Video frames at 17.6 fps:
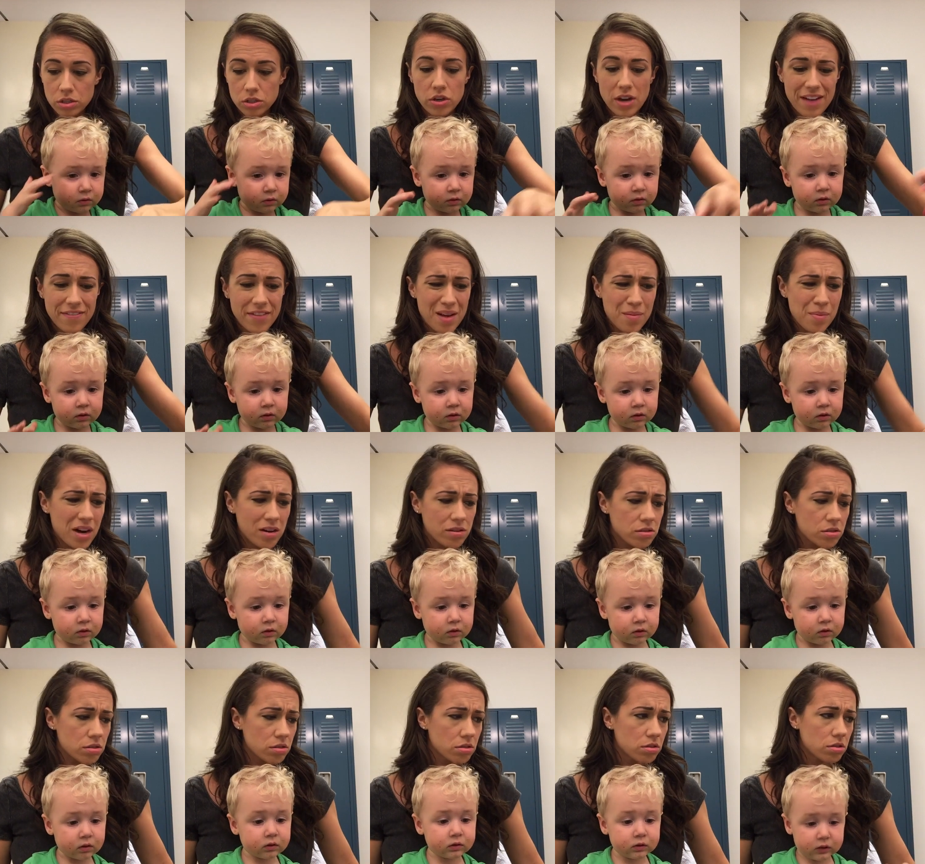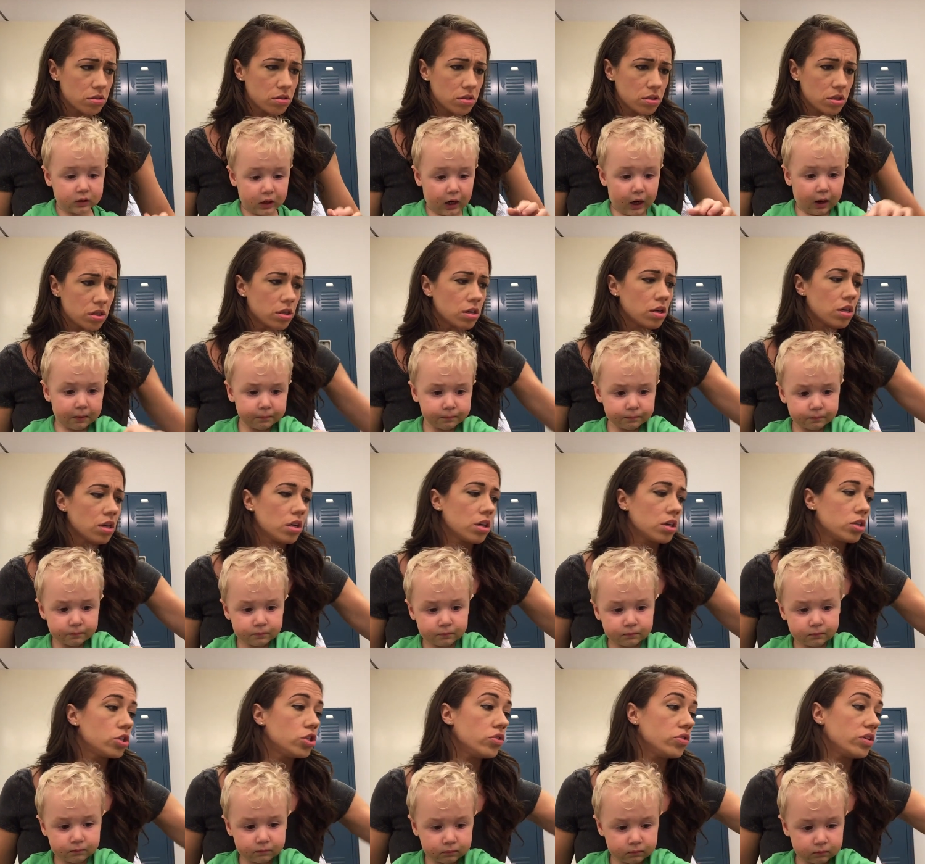Speaker 1: Do you have eyebrows? Yeah.
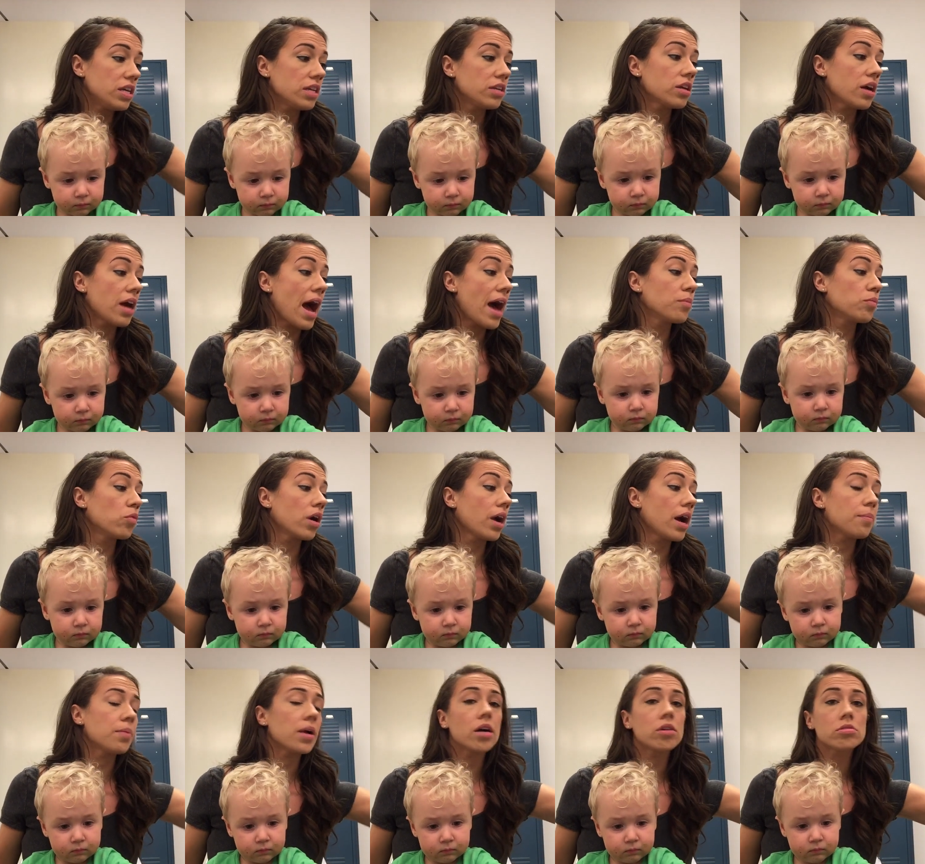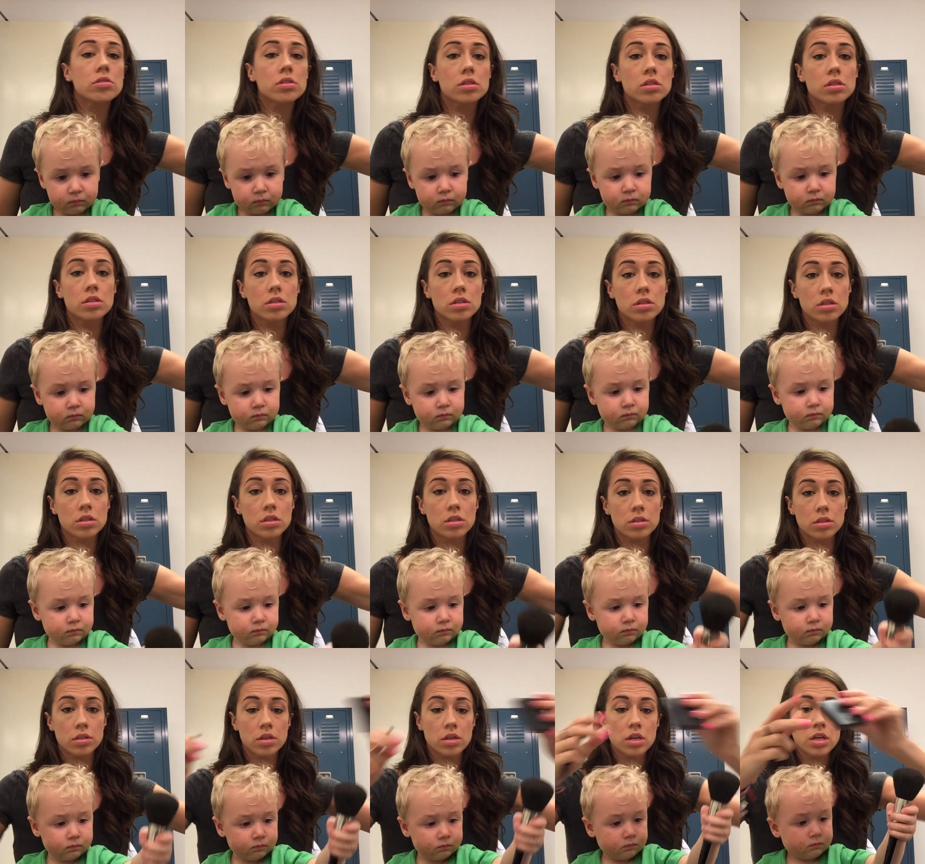Do you need to add more eyebrows?
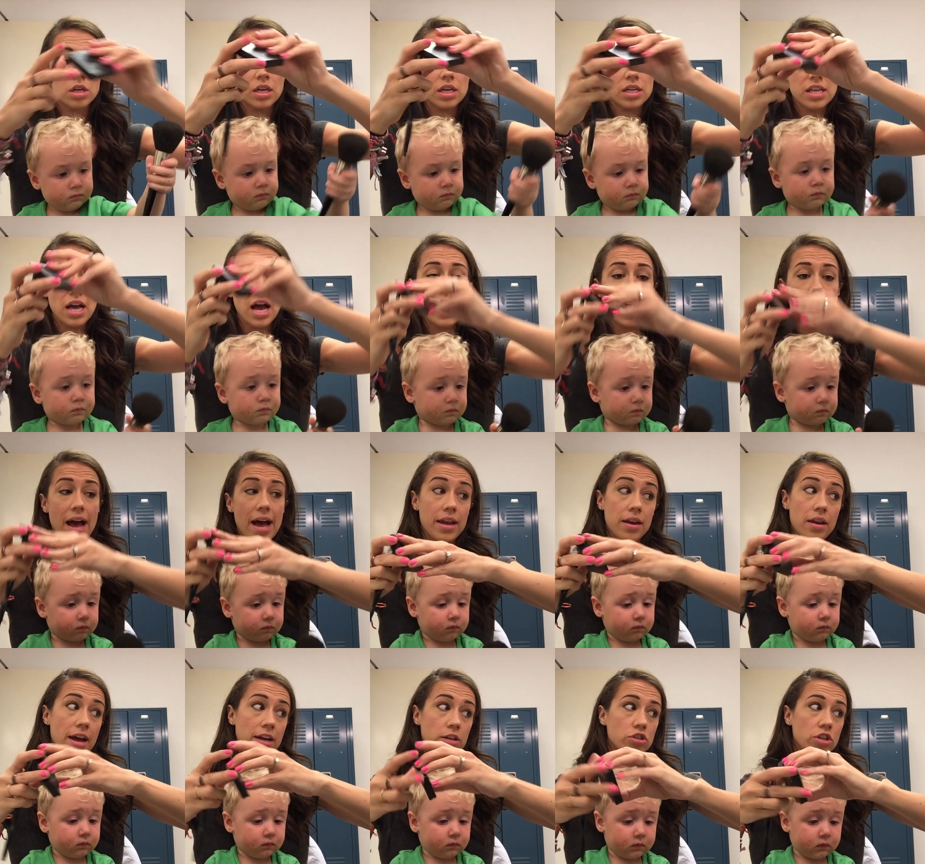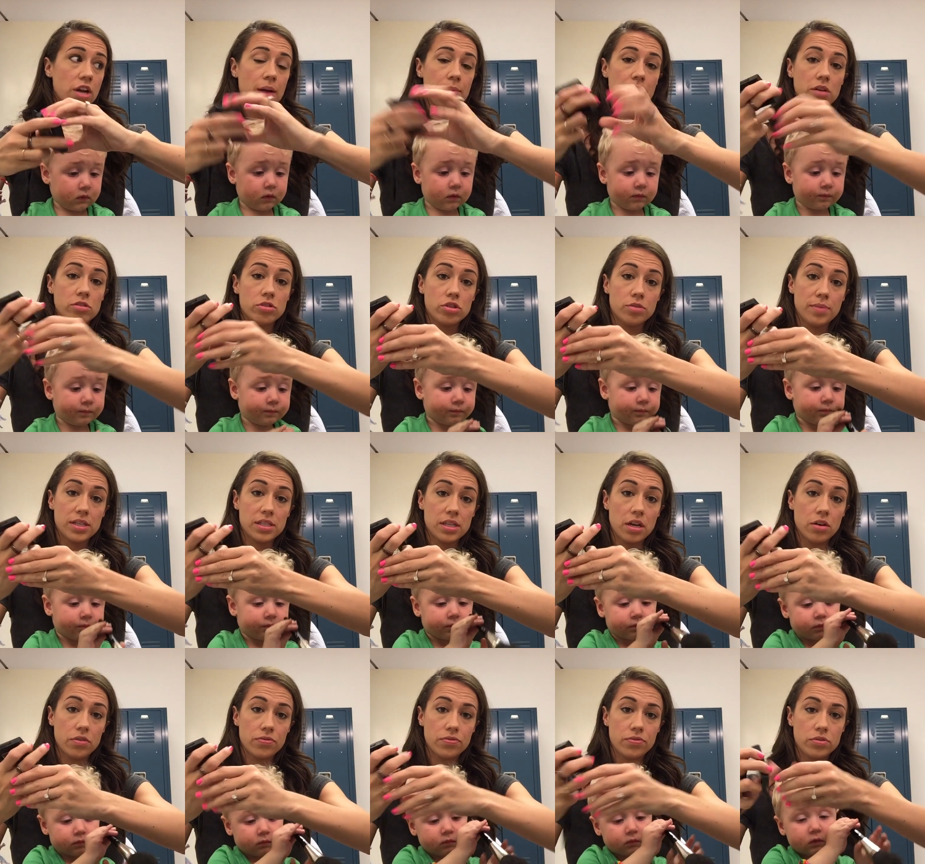Because I add extra eyebrows to
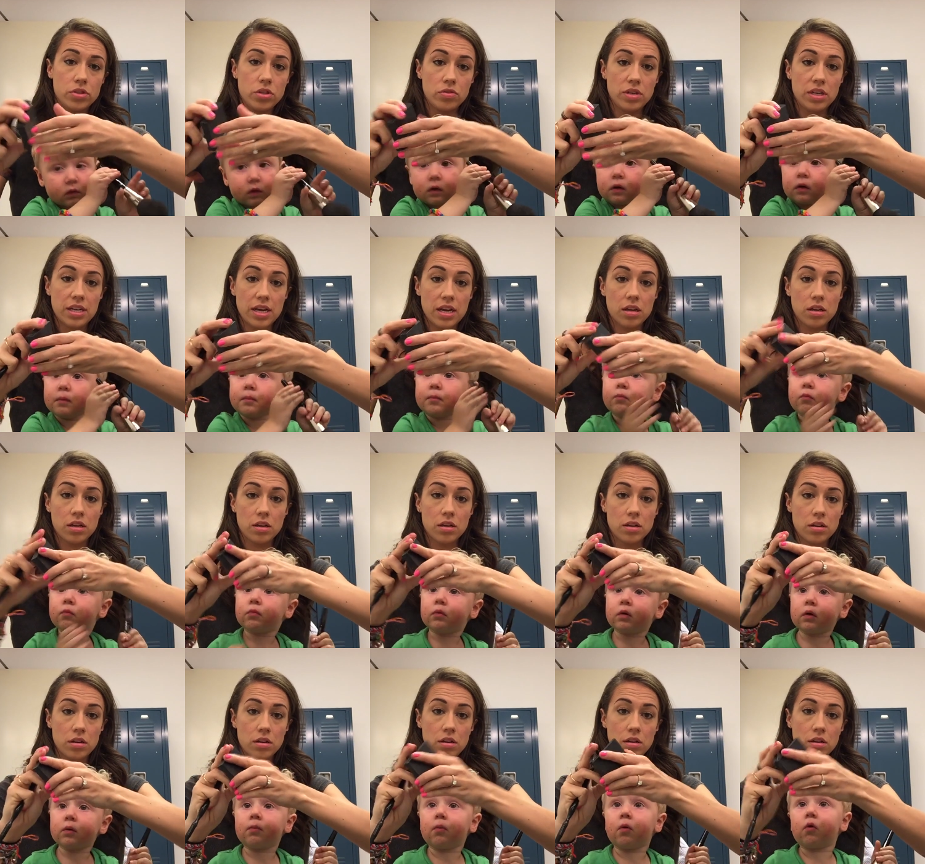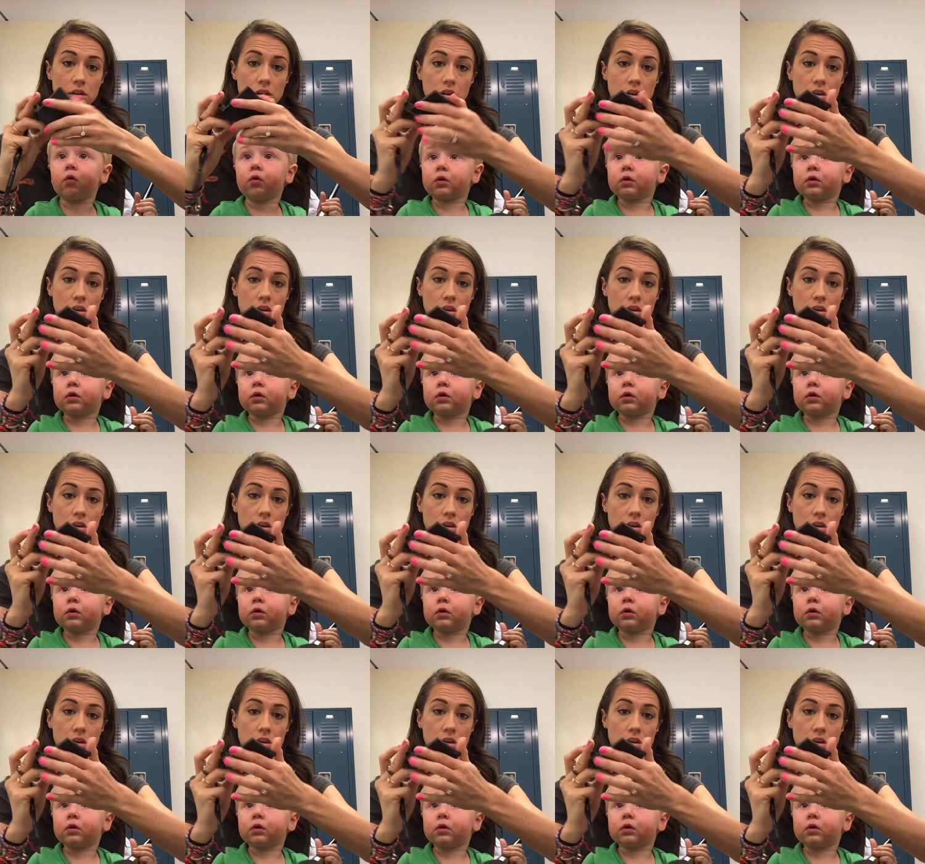myself. Do you need it? More.